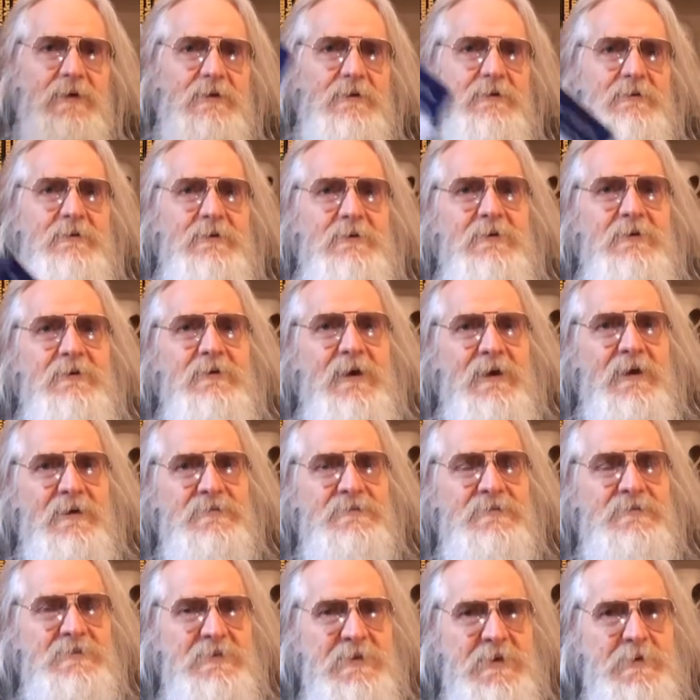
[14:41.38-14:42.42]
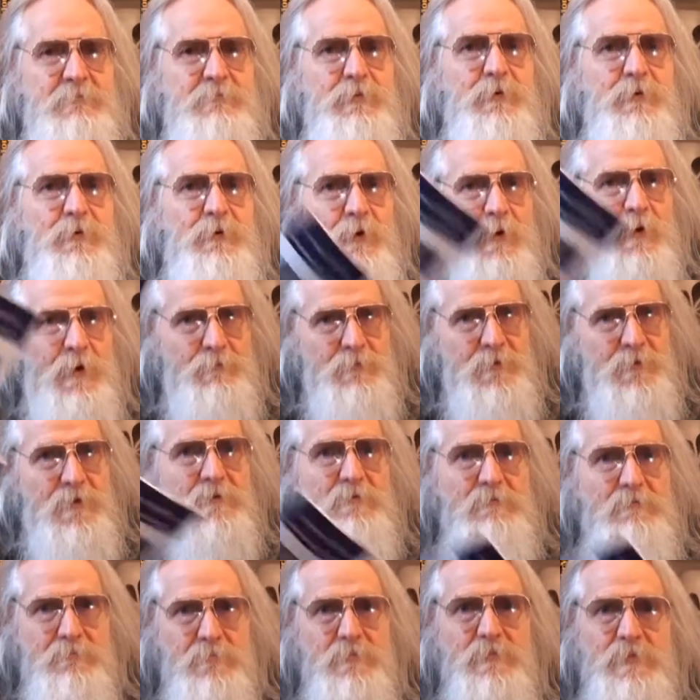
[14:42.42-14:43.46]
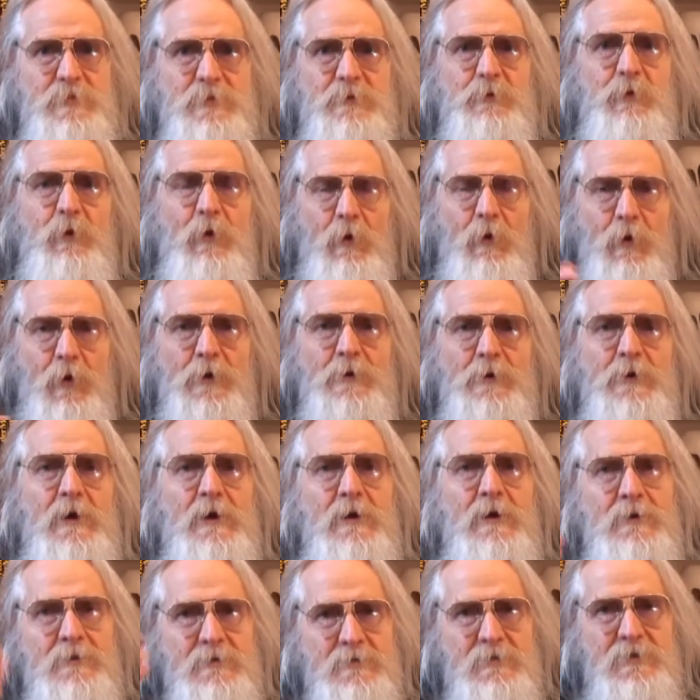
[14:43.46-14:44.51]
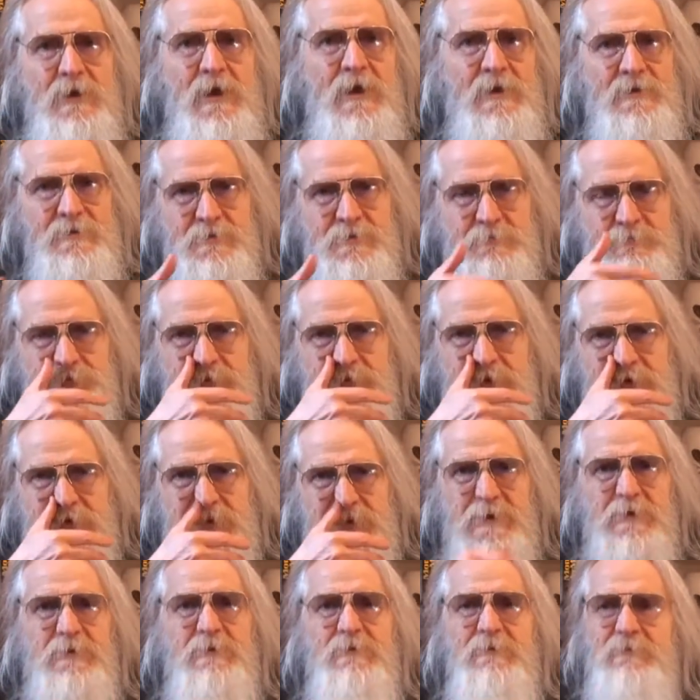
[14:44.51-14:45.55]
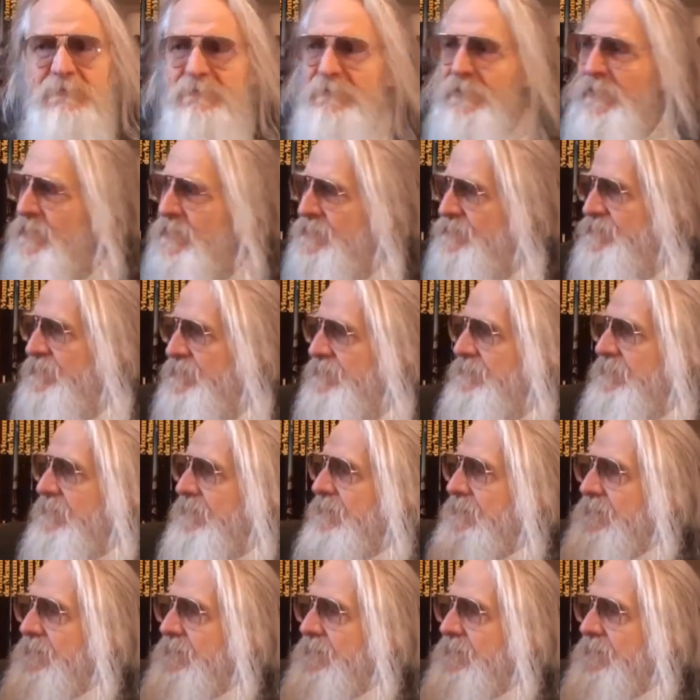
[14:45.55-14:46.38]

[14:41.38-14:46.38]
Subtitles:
as an ebook or to order as a printing version